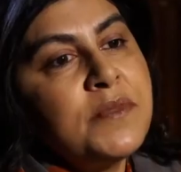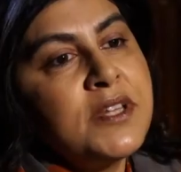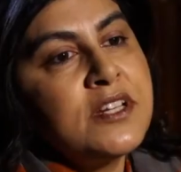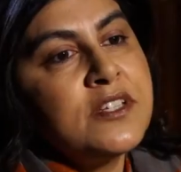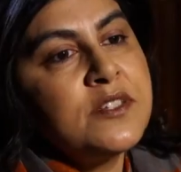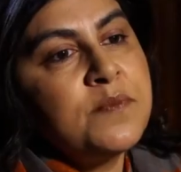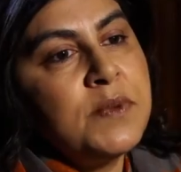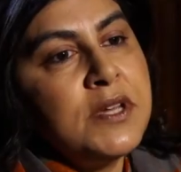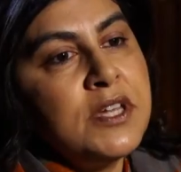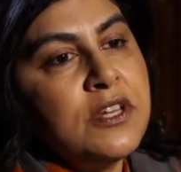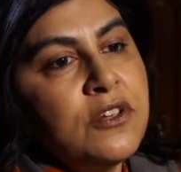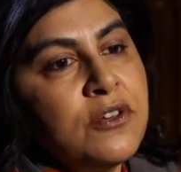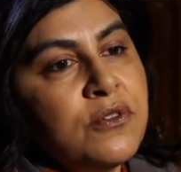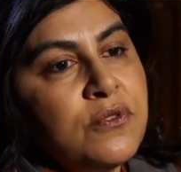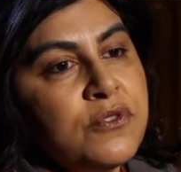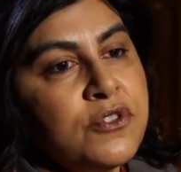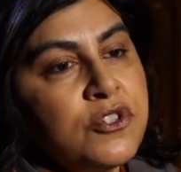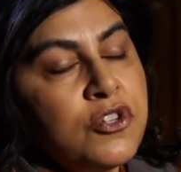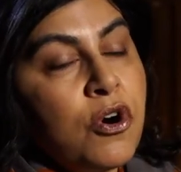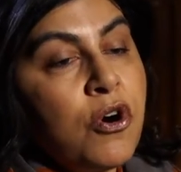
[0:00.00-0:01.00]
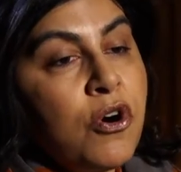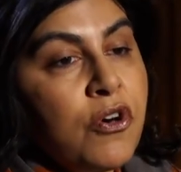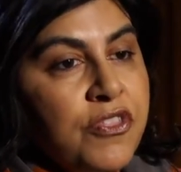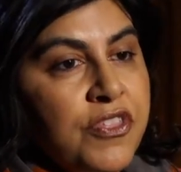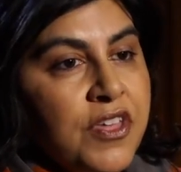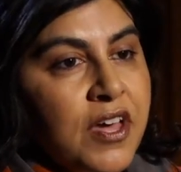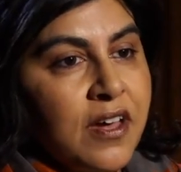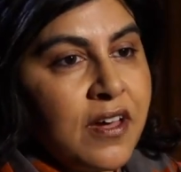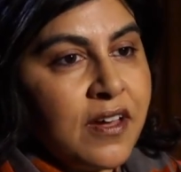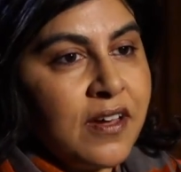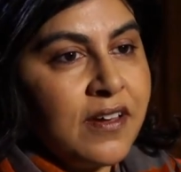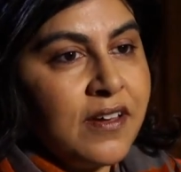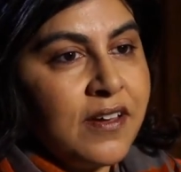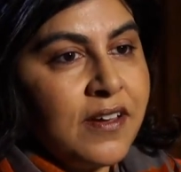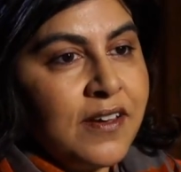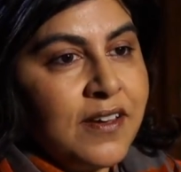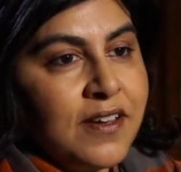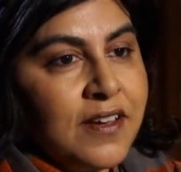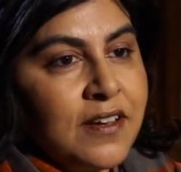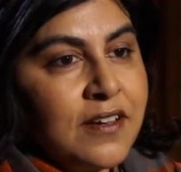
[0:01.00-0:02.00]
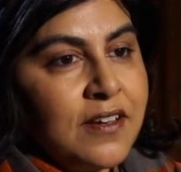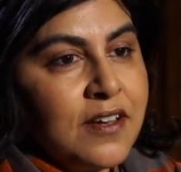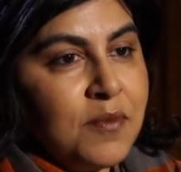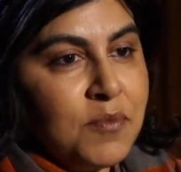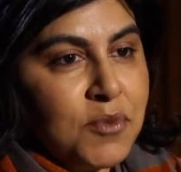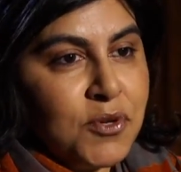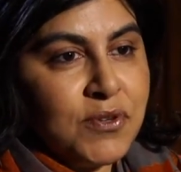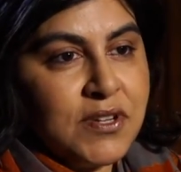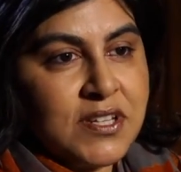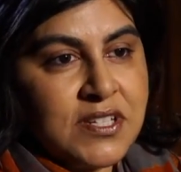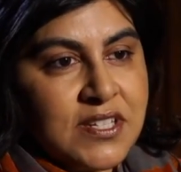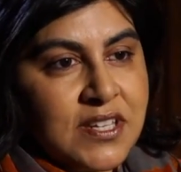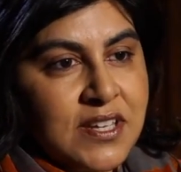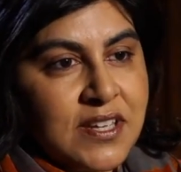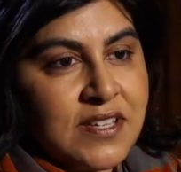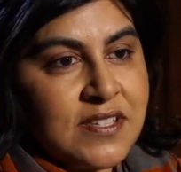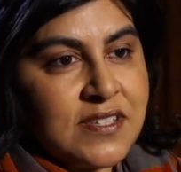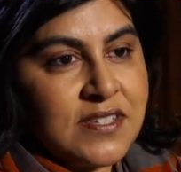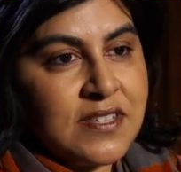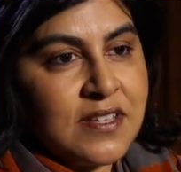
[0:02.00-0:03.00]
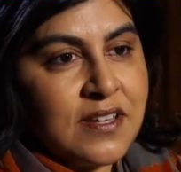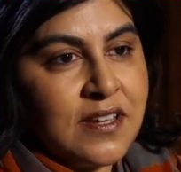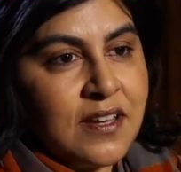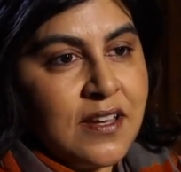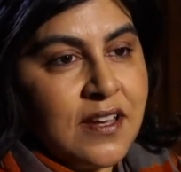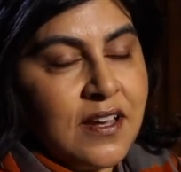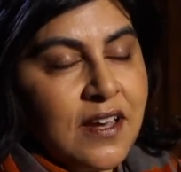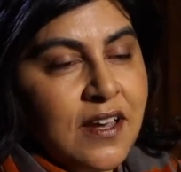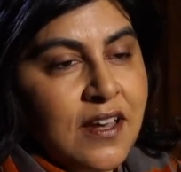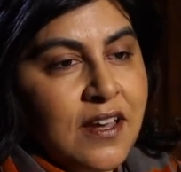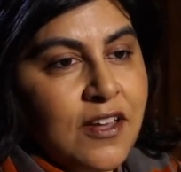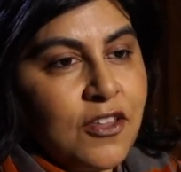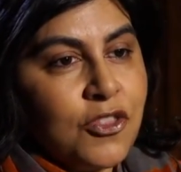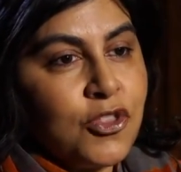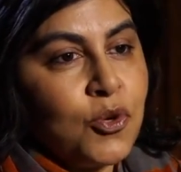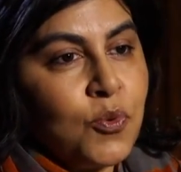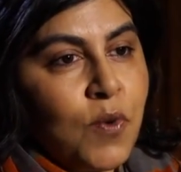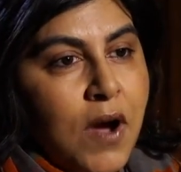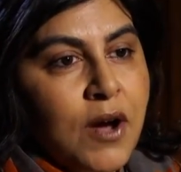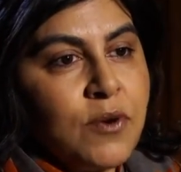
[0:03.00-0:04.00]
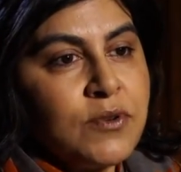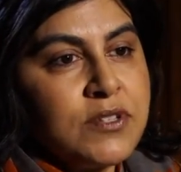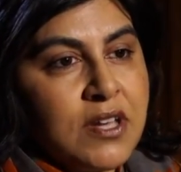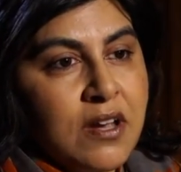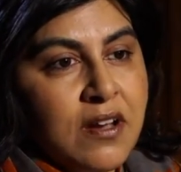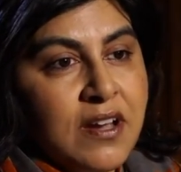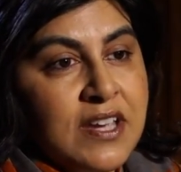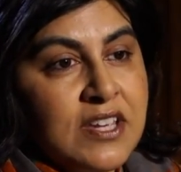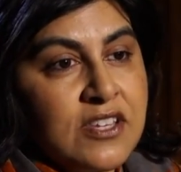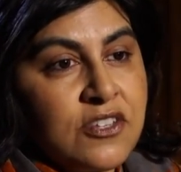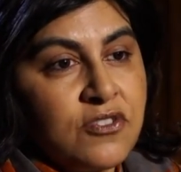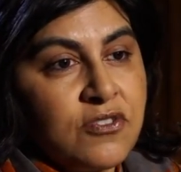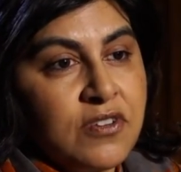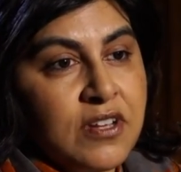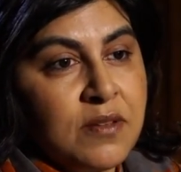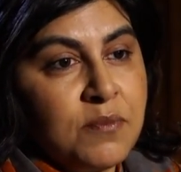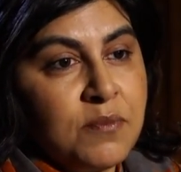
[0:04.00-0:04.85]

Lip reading: that has been used to other communities throughout our history.